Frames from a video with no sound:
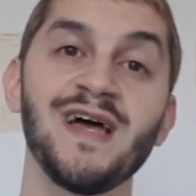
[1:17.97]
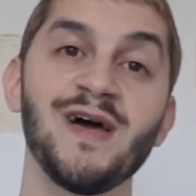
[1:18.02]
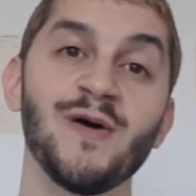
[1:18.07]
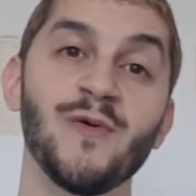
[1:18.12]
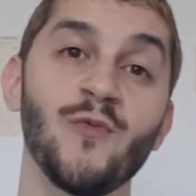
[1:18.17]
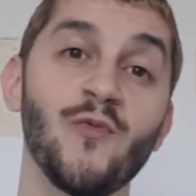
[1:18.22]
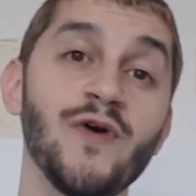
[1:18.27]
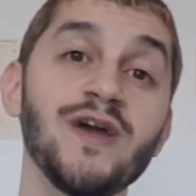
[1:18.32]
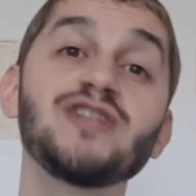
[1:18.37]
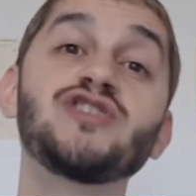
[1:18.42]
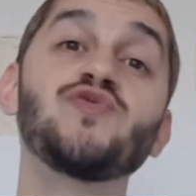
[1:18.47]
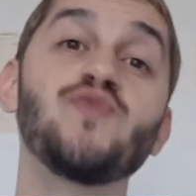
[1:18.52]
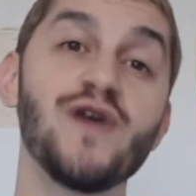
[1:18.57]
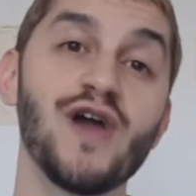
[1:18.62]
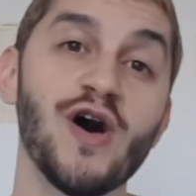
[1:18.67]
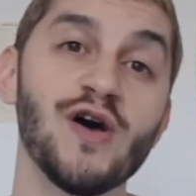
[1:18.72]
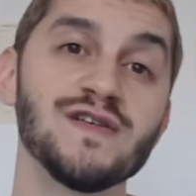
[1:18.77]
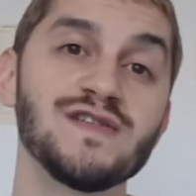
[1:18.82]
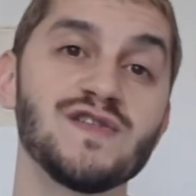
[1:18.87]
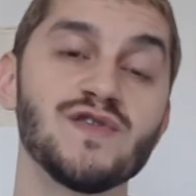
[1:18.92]
which we
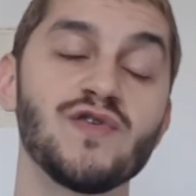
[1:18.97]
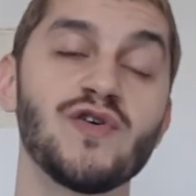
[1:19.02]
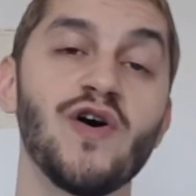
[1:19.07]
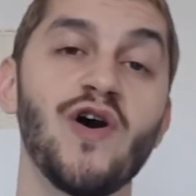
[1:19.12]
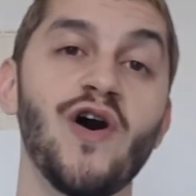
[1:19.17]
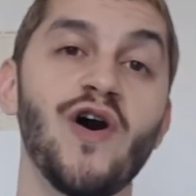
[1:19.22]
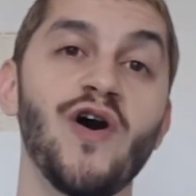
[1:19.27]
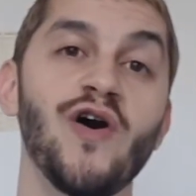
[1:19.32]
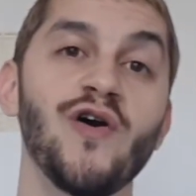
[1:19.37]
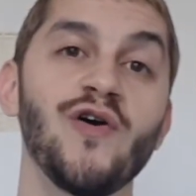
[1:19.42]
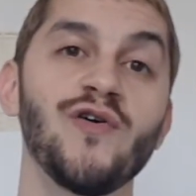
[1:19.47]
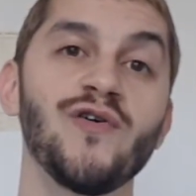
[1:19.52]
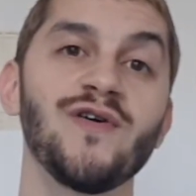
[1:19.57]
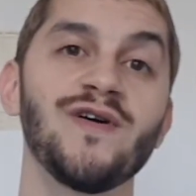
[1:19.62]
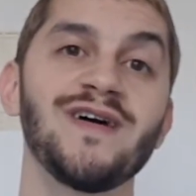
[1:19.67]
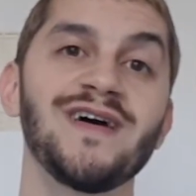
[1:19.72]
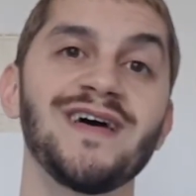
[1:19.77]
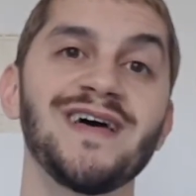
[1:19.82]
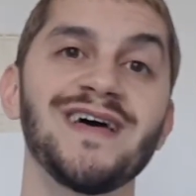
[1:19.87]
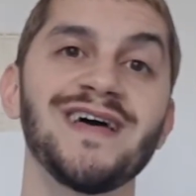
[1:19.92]
also
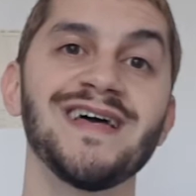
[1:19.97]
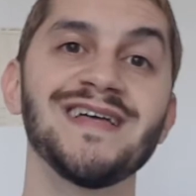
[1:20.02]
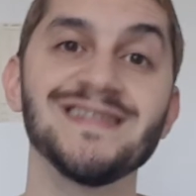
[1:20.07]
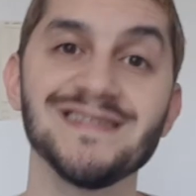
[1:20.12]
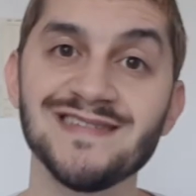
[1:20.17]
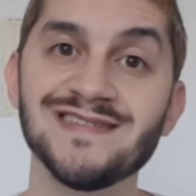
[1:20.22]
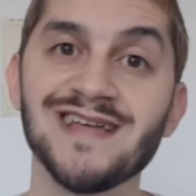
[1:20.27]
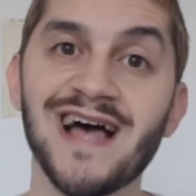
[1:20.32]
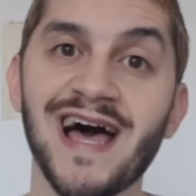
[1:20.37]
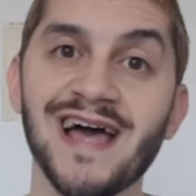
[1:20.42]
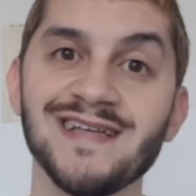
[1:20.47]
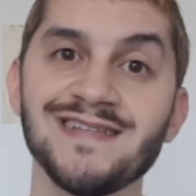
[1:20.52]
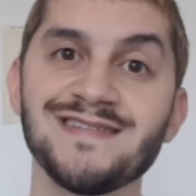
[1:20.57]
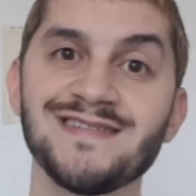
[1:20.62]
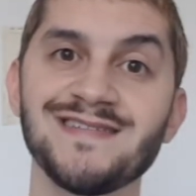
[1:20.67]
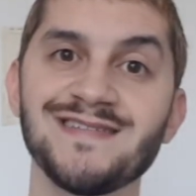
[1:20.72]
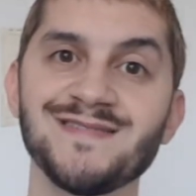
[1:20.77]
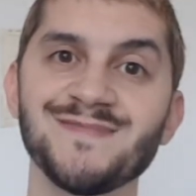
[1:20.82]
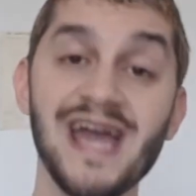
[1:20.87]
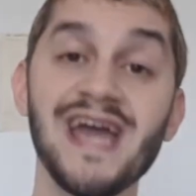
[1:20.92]
call
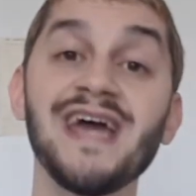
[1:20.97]
insights.